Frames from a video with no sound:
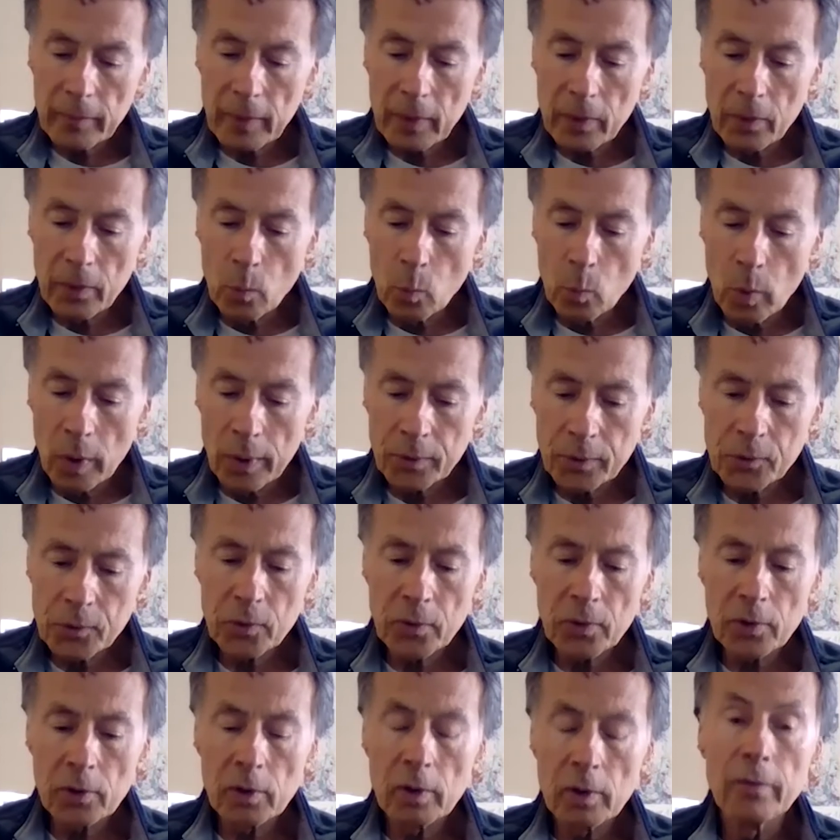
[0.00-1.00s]
the ones
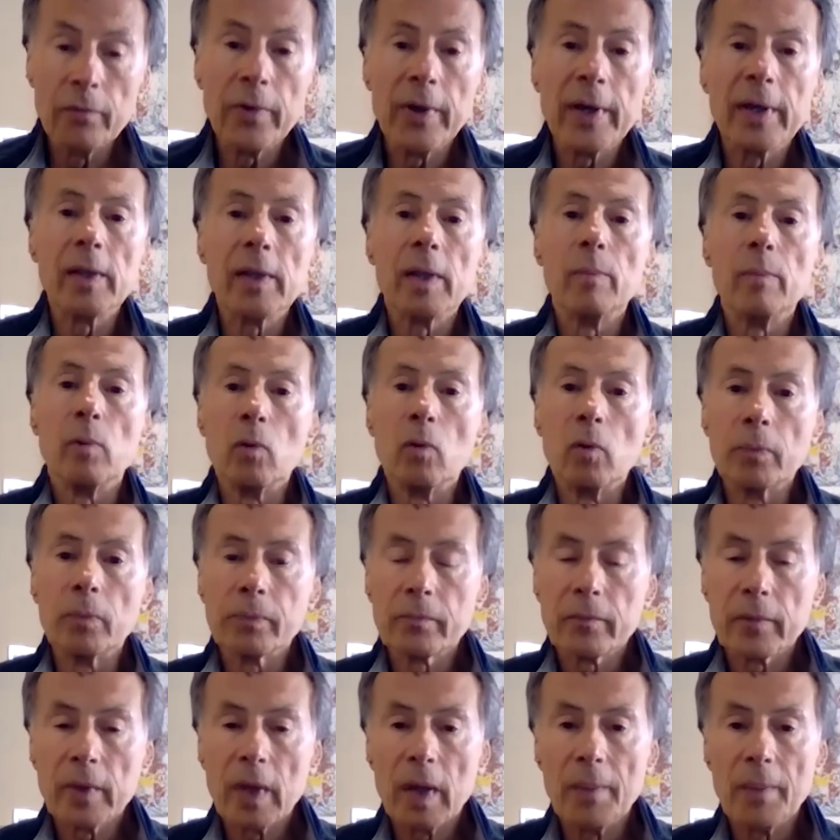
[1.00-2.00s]
that are available,
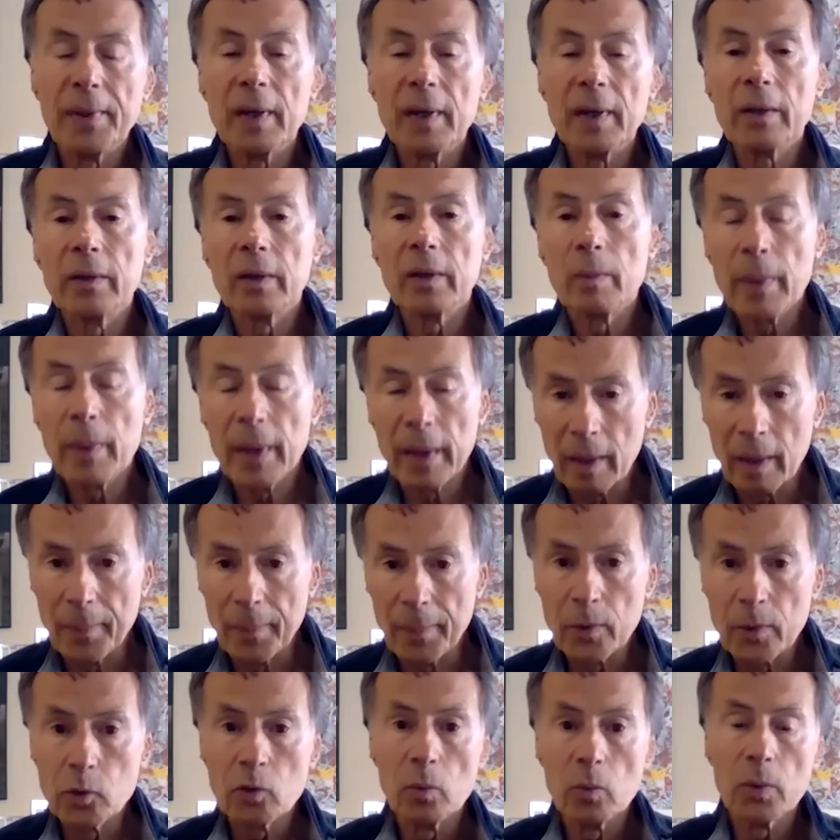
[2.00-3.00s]
I'm
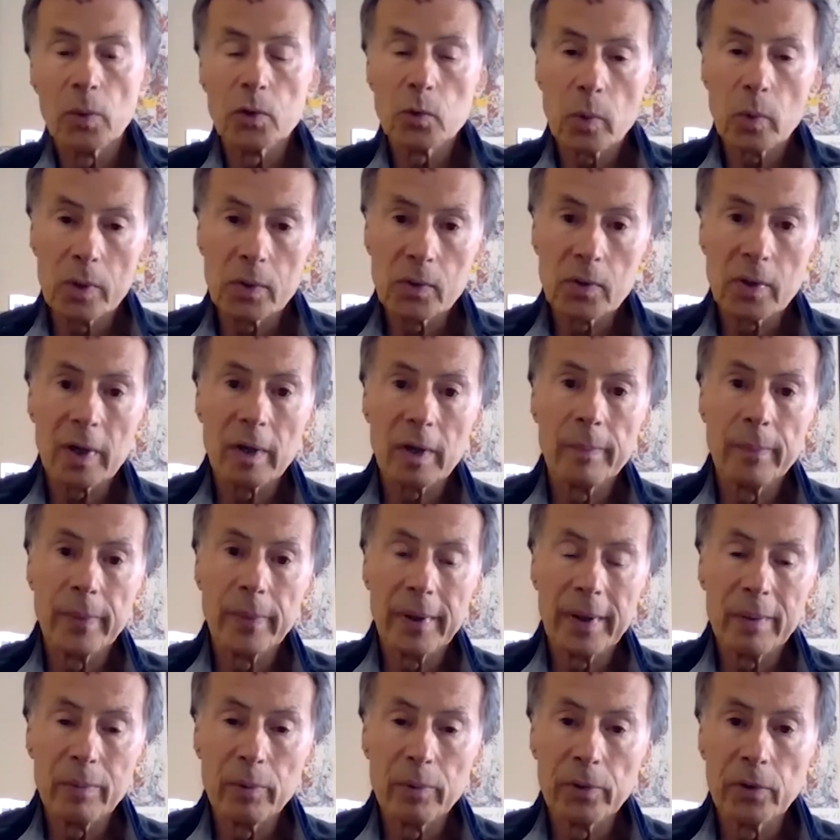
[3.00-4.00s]
not sure which ones I'd
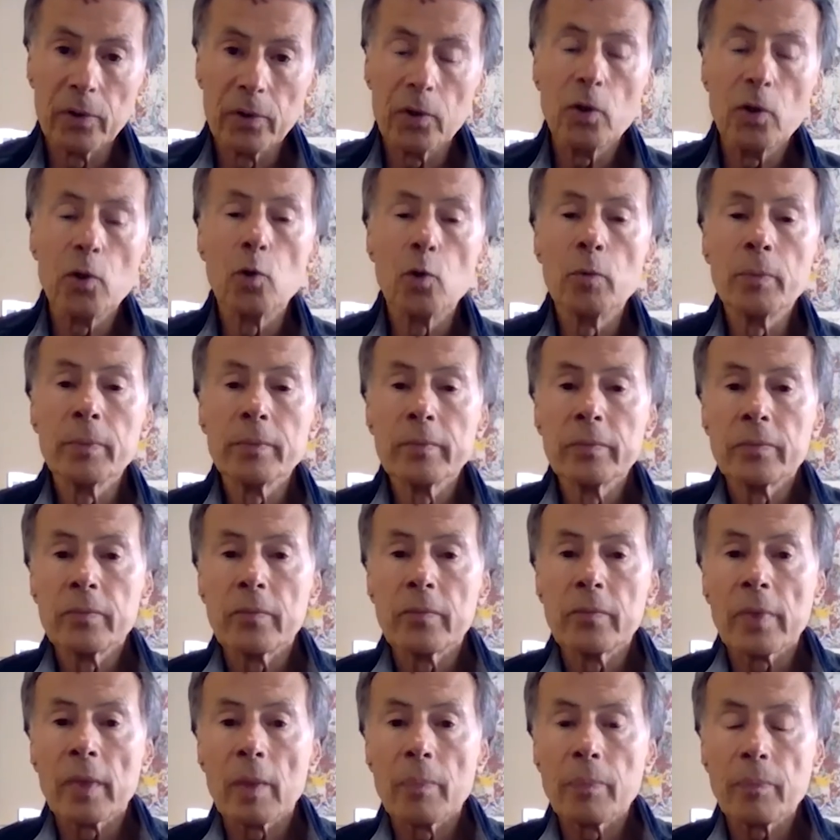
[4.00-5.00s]
be able to do,
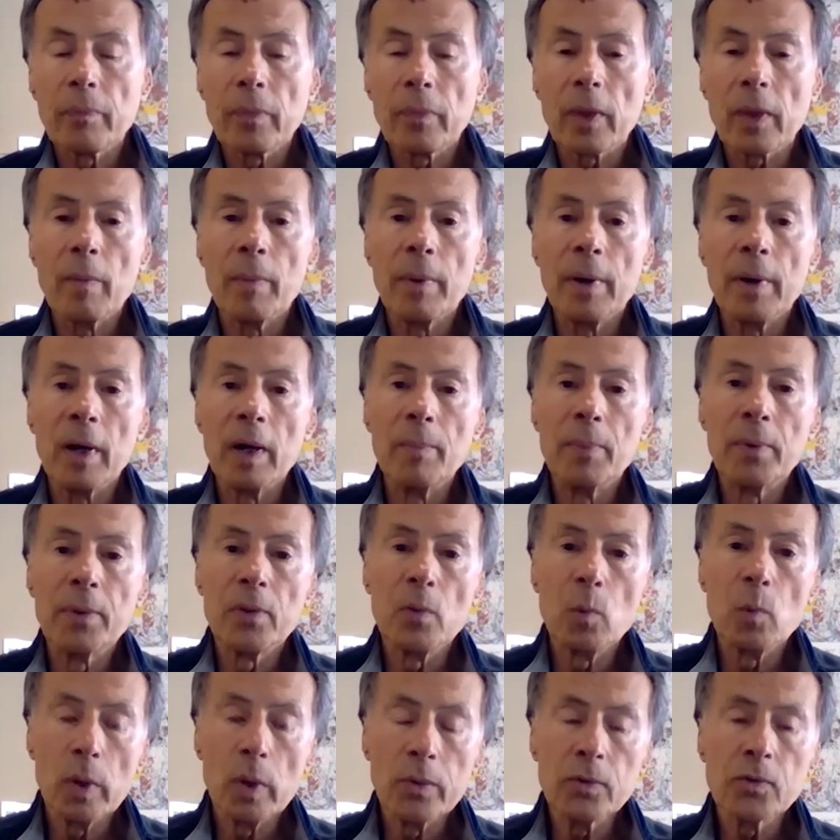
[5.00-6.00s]
but
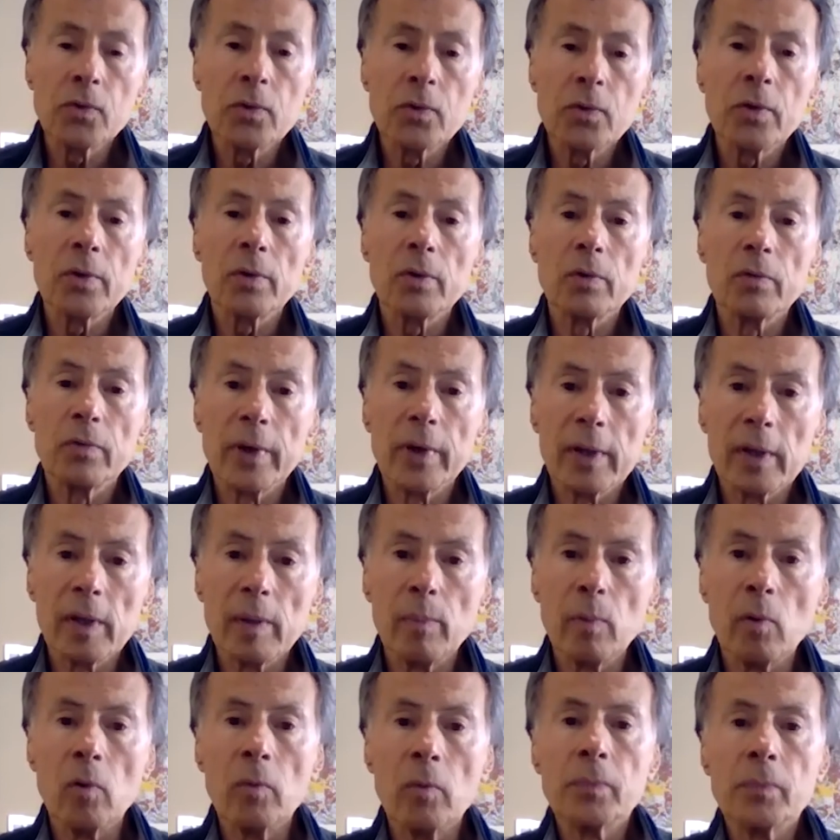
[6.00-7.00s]
the ones that are
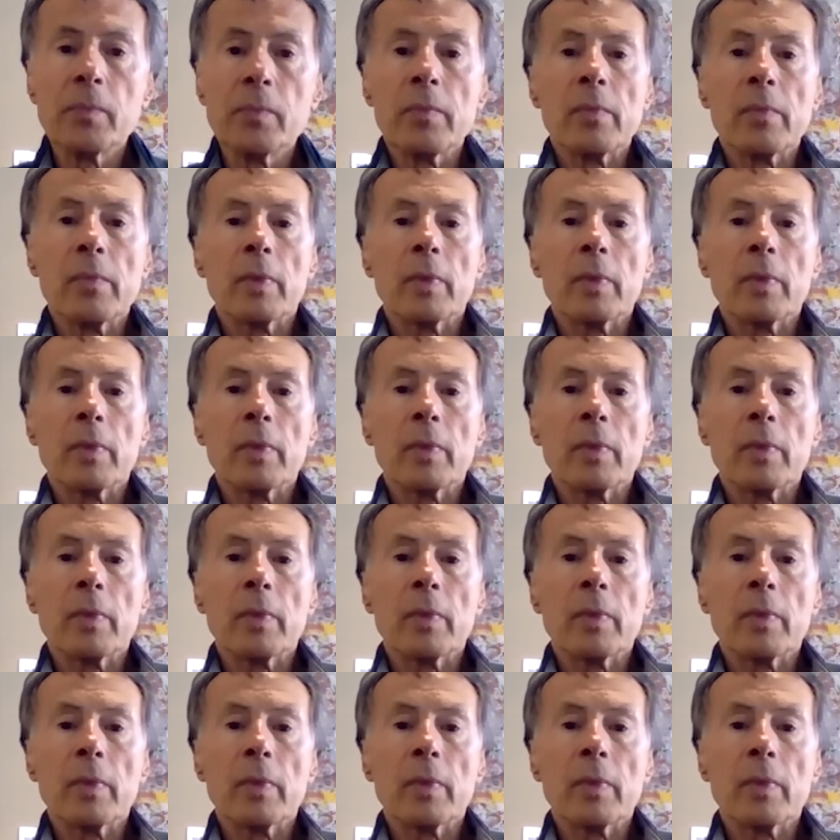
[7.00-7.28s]
available